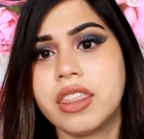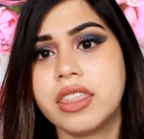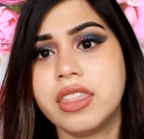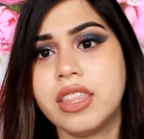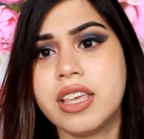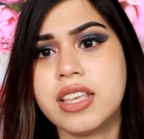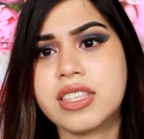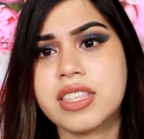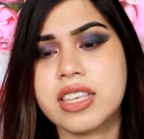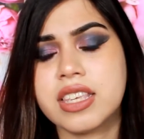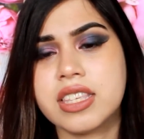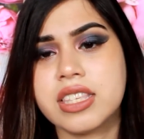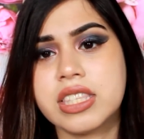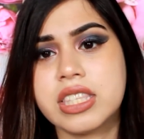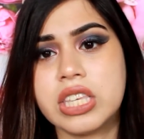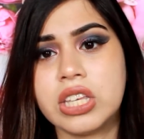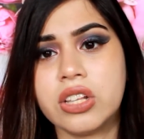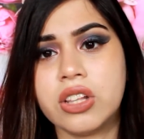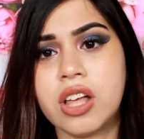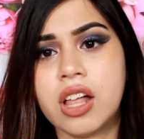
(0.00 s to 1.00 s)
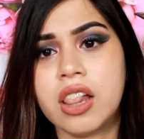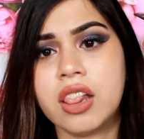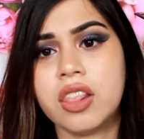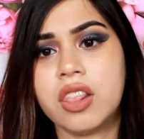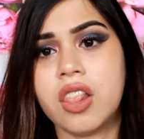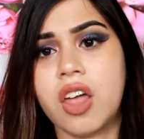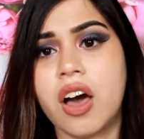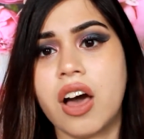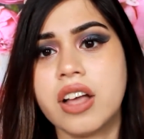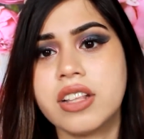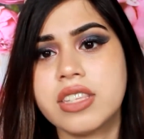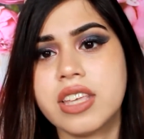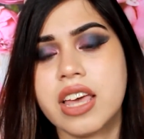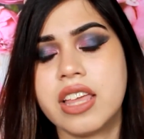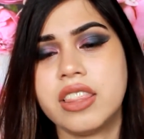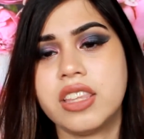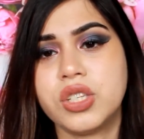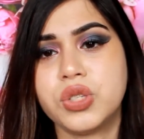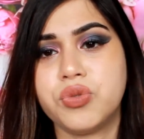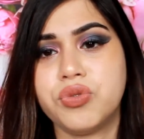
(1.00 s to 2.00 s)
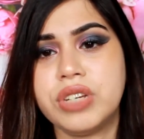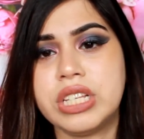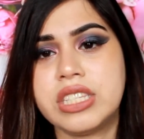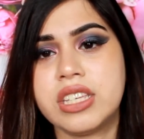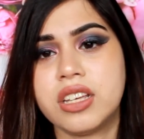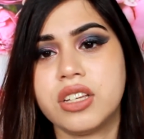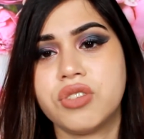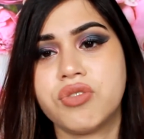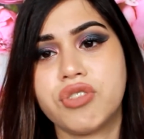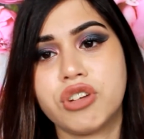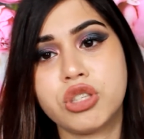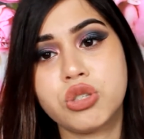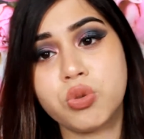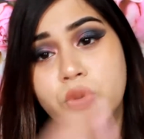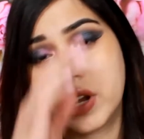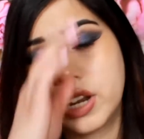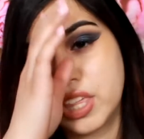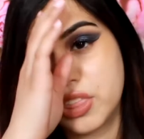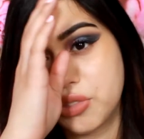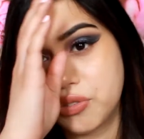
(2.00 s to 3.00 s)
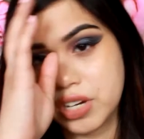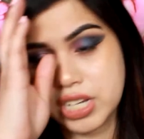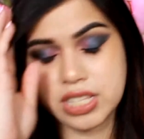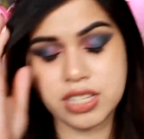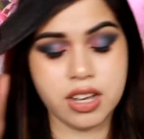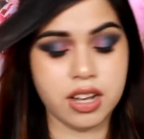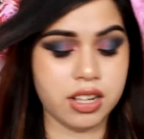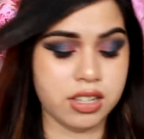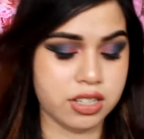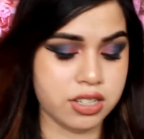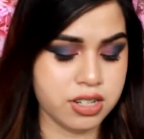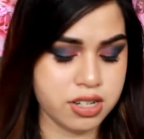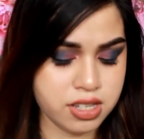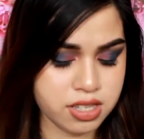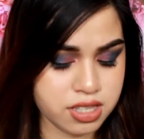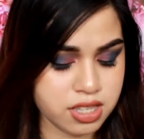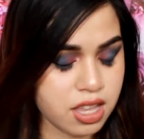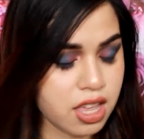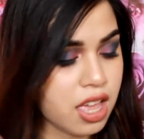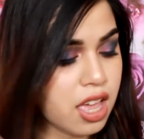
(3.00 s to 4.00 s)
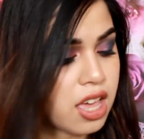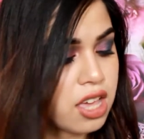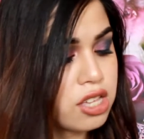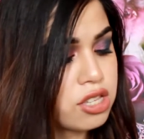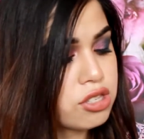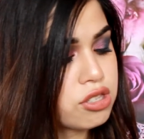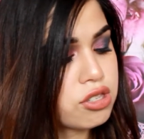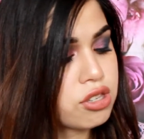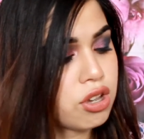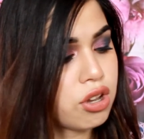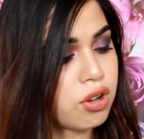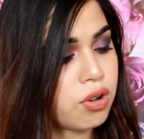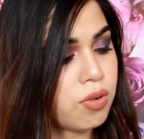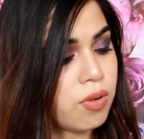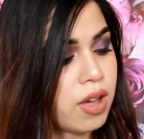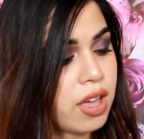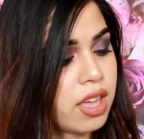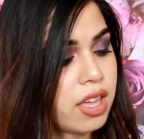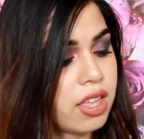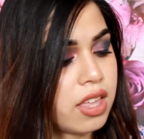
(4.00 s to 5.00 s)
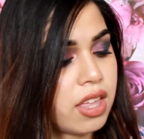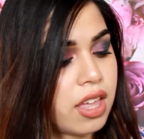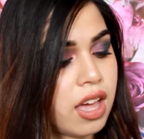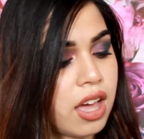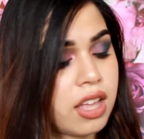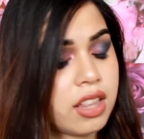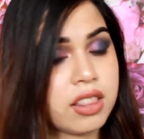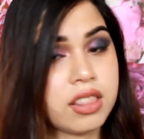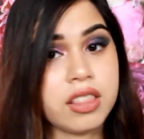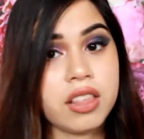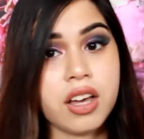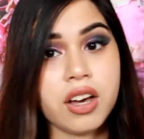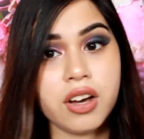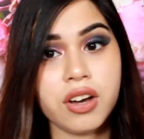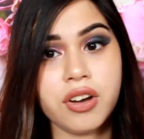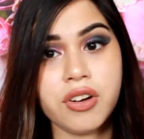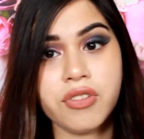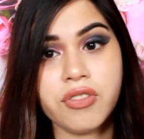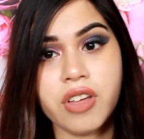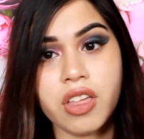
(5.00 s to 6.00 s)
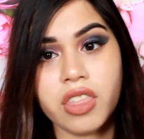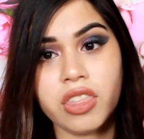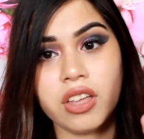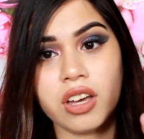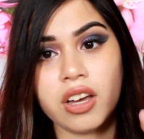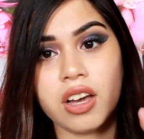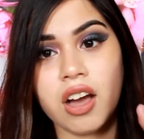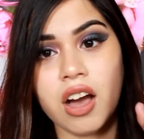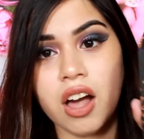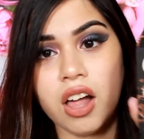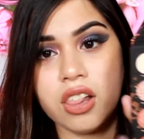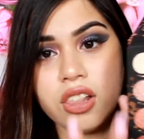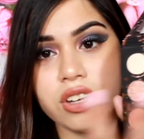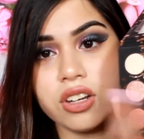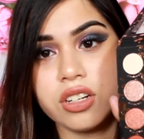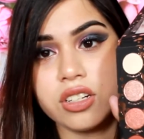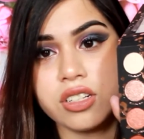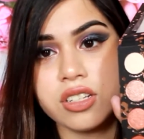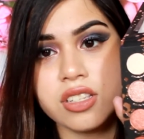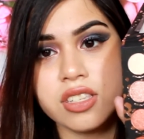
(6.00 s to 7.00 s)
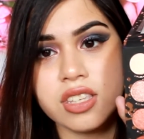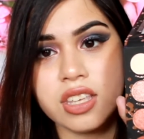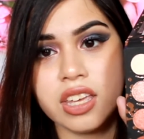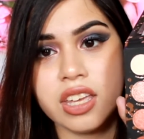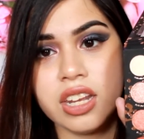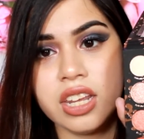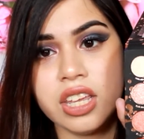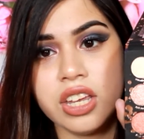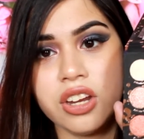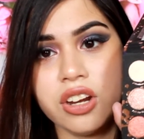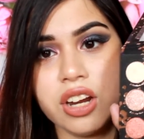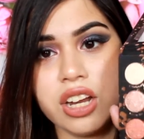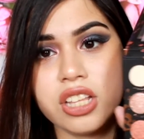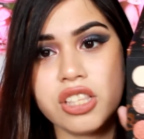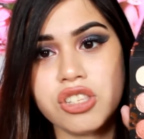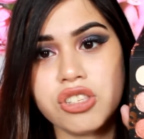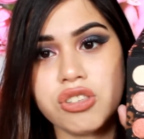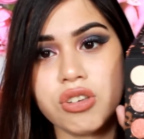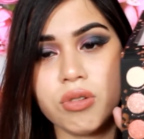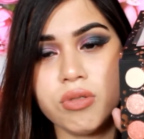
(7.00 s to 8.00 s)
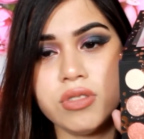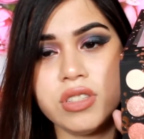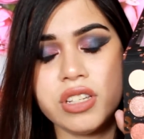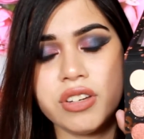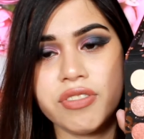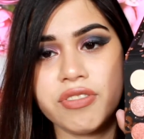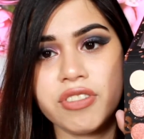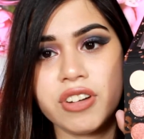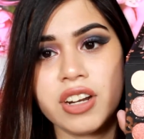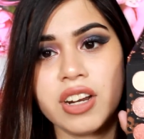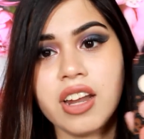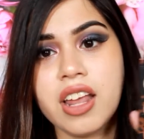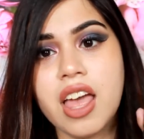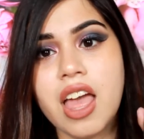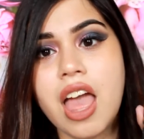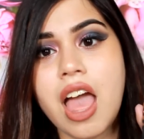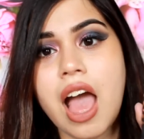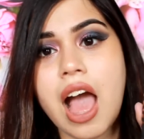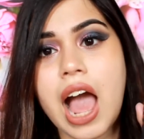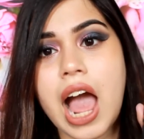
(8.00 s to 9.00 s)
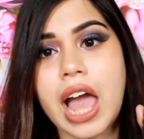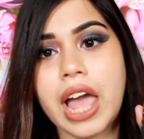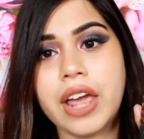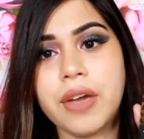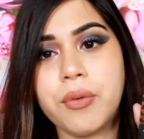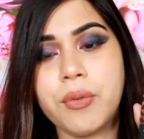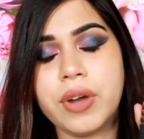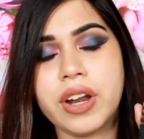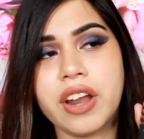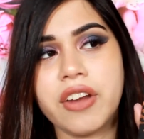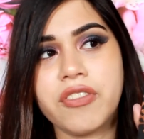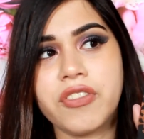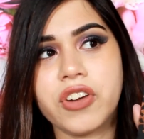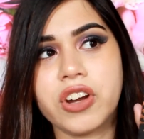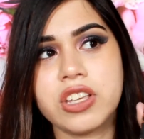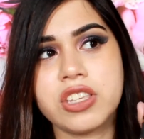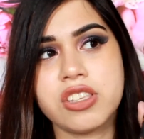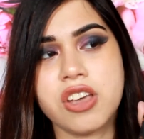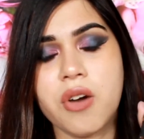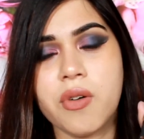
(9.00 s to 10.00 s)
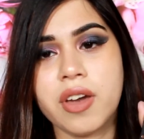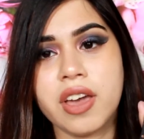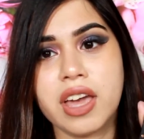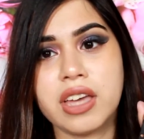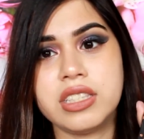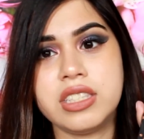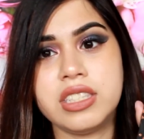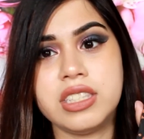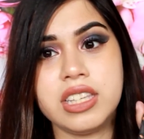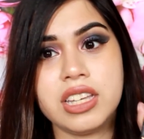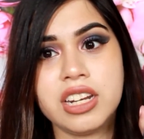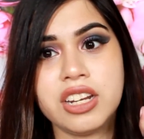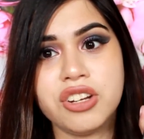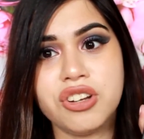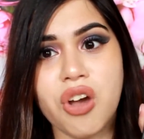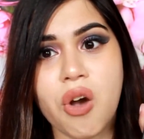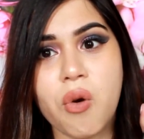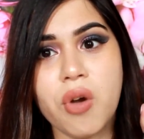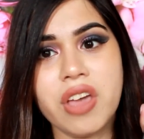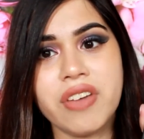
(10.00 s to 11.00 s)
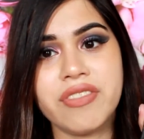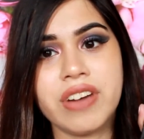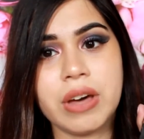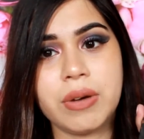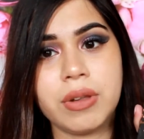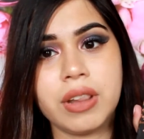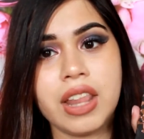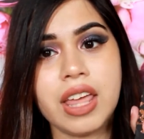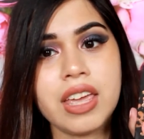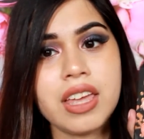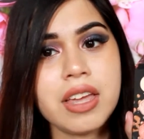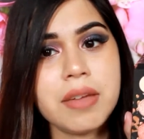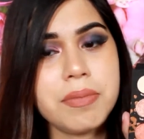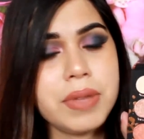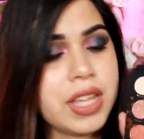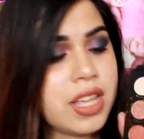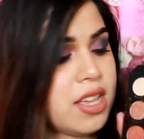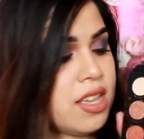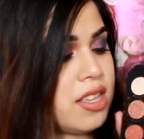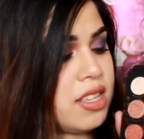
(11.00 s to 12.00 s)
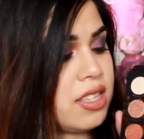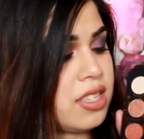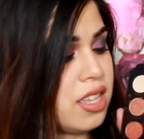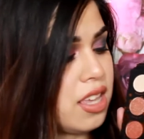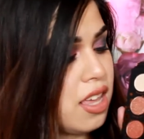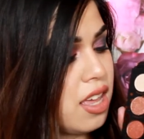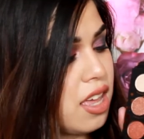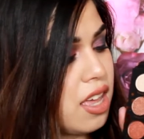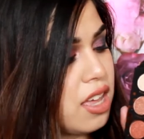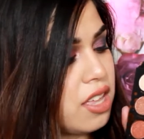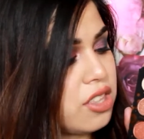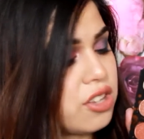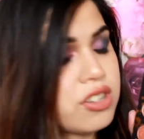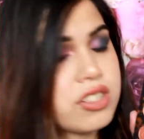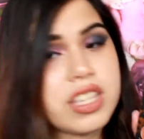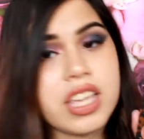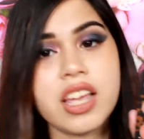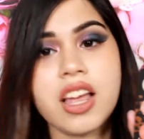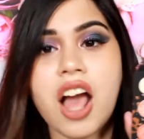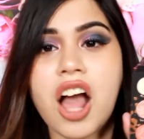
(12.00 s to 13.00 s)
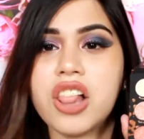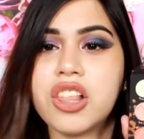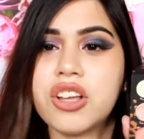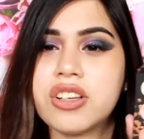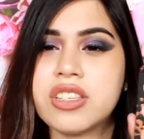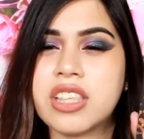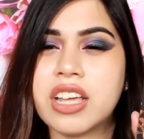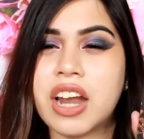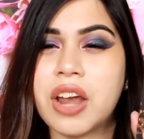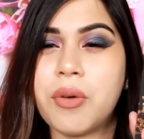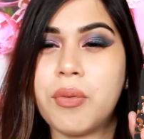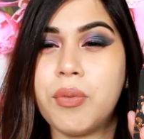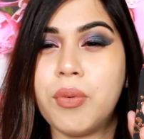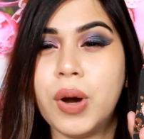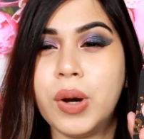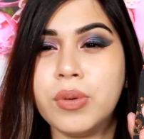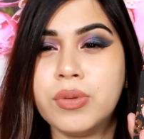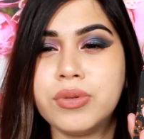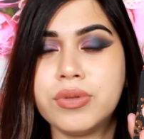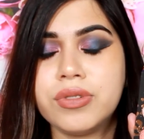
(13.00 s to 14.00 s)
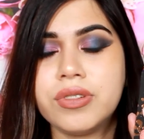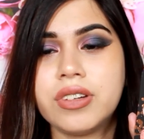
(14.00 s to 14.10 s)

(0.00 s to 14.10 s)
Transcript: this is still a lot, and this retails for $23. So I love the colors in here. It's so different. When I first saw it, I didn't know if I would like it because there's like colors that I won't